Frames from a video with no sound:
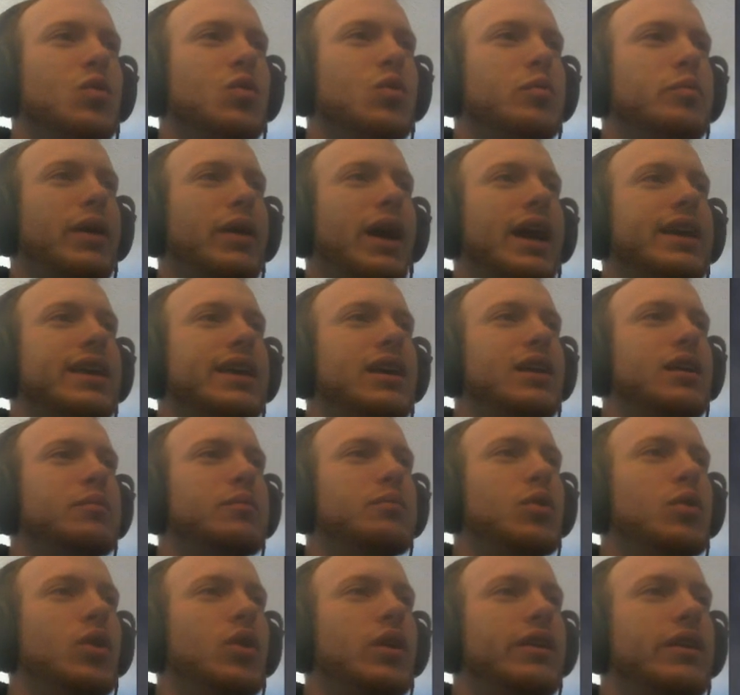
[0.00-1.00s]
We're back in
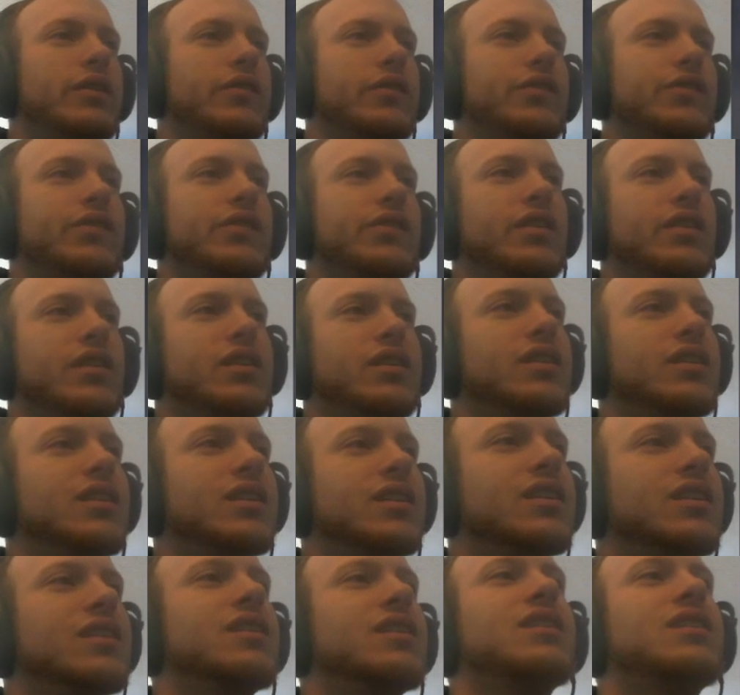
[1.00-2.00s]
it, boys.
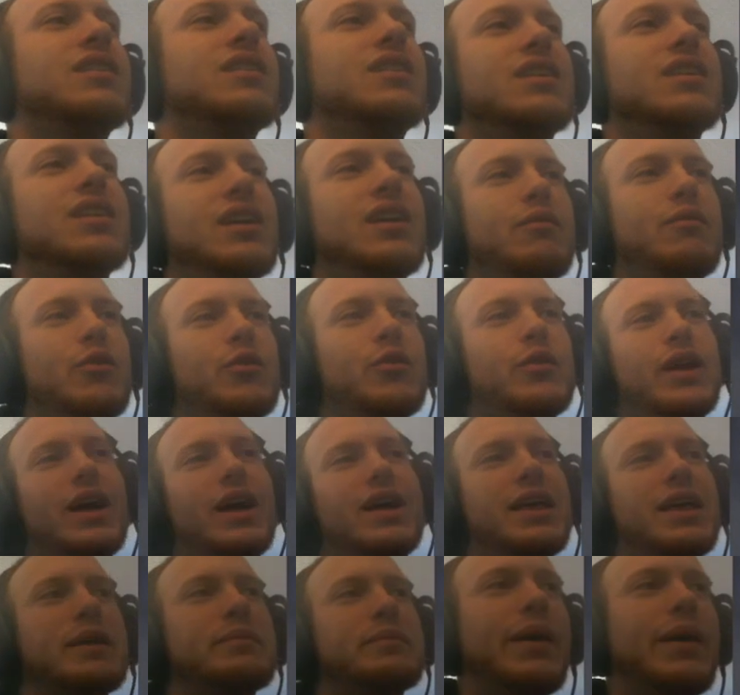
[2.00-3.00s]
I mean, we're
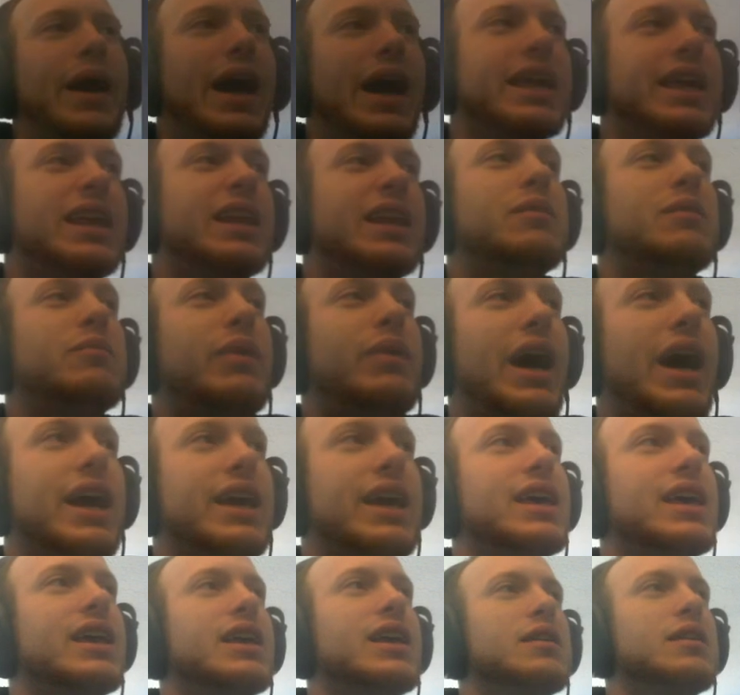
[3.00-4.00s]
not, like, back in
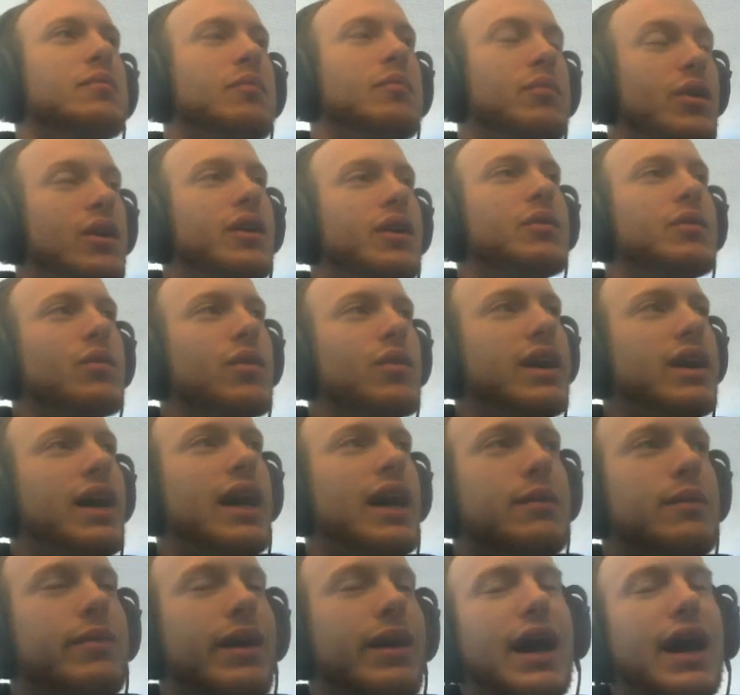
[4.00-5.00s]
it, but we're
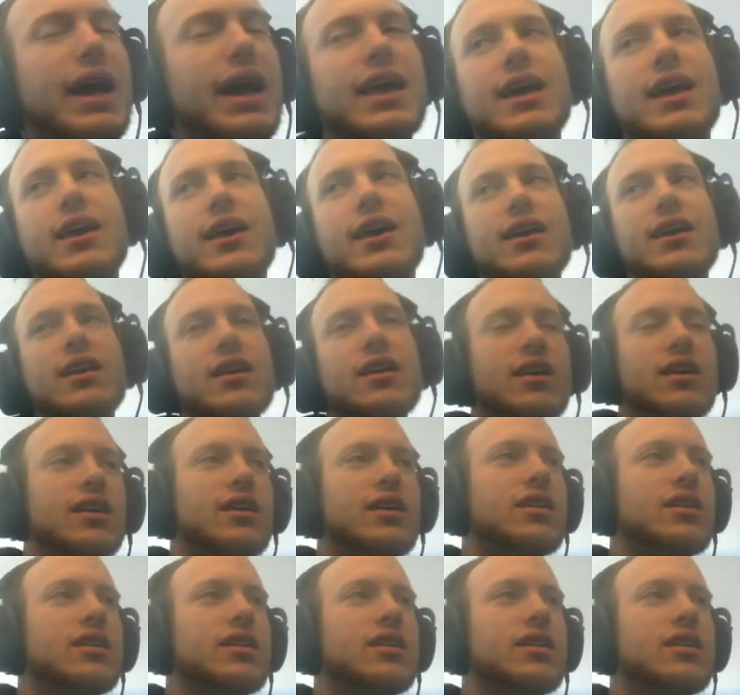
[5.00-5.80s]
kind of back in it.